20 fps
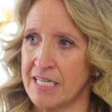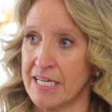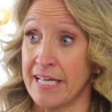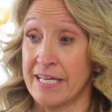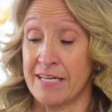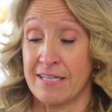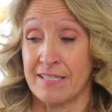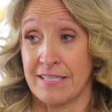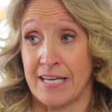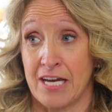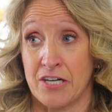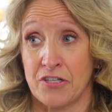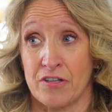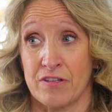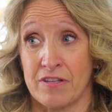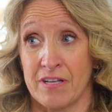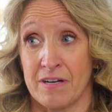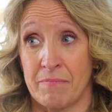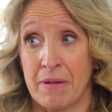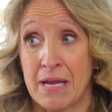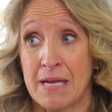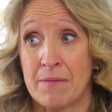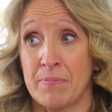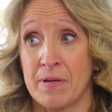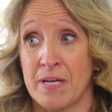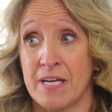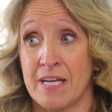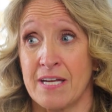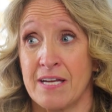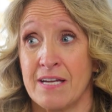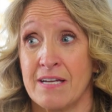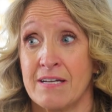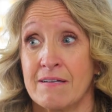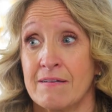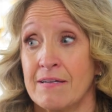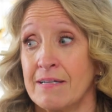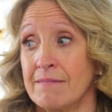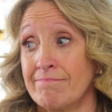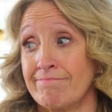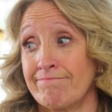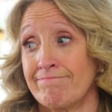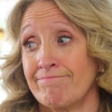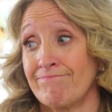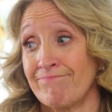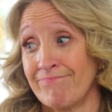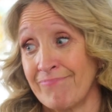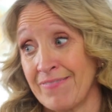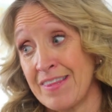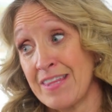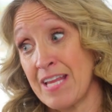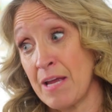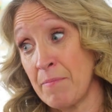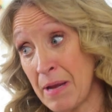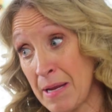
in a session that they